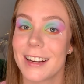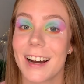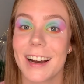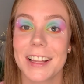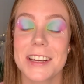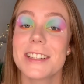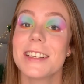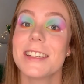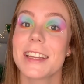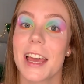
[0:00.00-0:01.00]

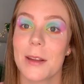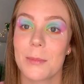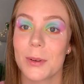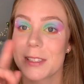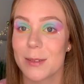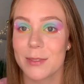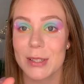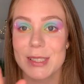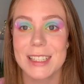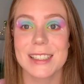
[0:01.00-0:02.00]
eyelashes and put some
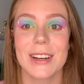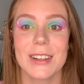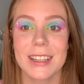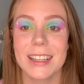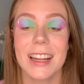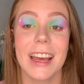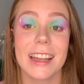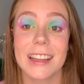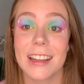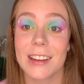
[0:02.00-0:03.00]
falsies on, and
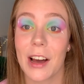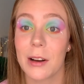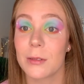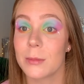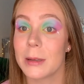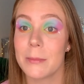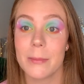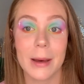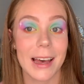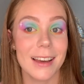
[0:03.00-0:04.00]
then I will be
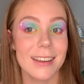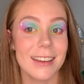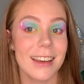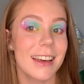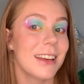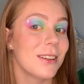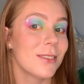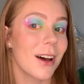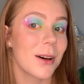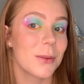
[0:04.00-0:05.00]
back and
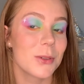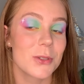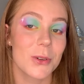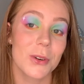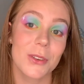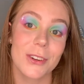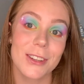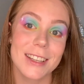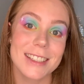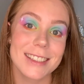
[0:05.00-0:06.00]
I will talk through
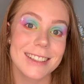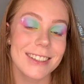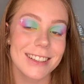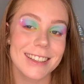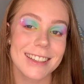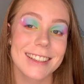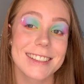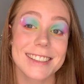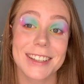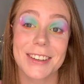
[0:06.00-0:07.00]
this look.
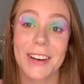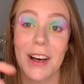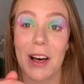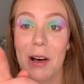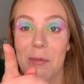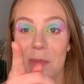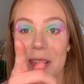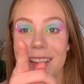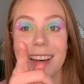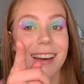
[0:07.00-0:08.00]
So I'll
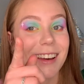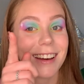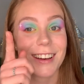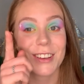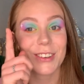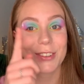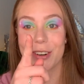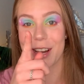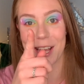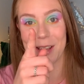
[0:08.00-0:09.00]
be
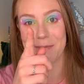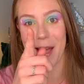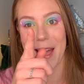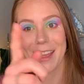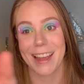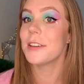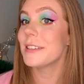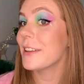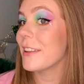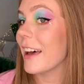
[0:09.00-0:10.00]
right back.
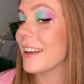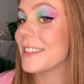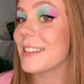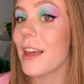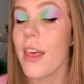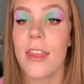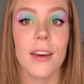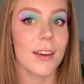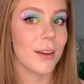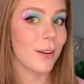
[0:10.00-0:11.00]
So that's
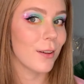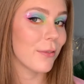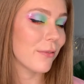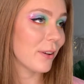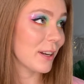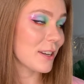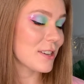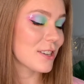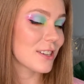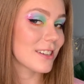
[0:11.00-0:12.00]
the
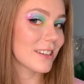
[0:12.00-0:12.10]
finished